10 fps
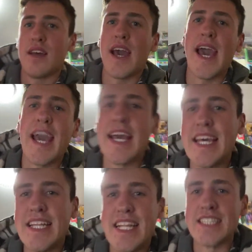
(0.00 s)

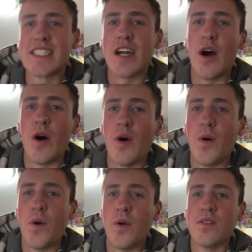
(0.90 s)
Hey, let's
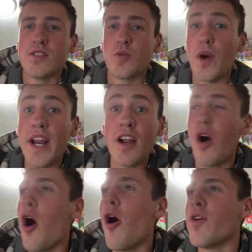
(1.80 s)
go. Twitter?
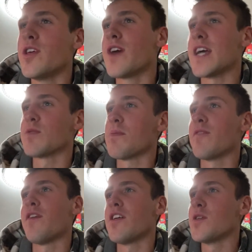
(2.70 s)
Oh, you guys want me to
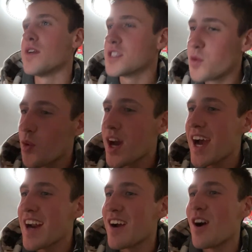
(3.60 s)
follow you on
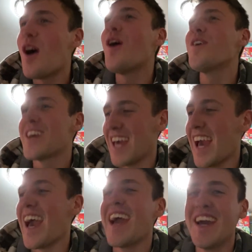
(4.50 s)
Twitter.
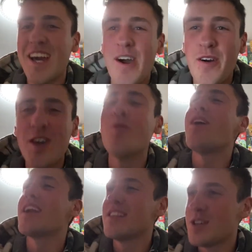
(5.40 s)
Okay. You
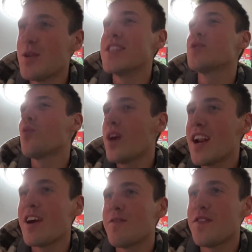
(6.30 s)
want to do a
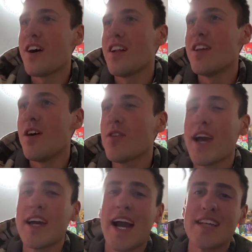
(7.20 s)
Twitter follow.
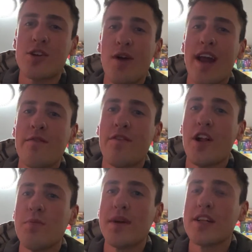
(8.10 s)
Okay, guys, go ahead and
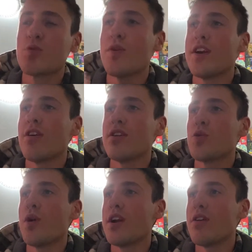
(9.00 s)
follow me on Twitter,
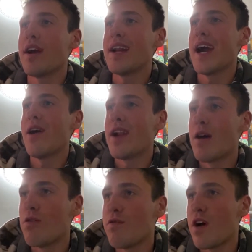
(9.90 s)
Twitter right now, and I
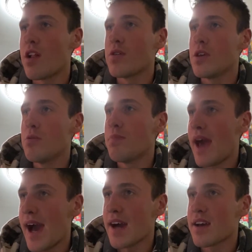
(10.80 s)
will follow you
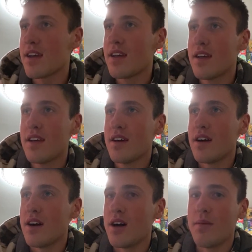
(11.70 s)
back.
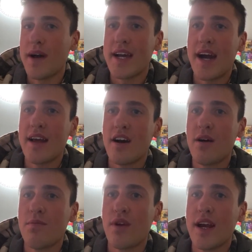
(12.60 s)
Um, I got it
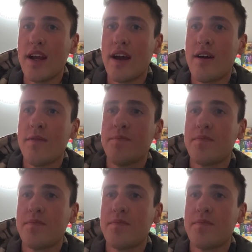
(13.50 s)
up right now.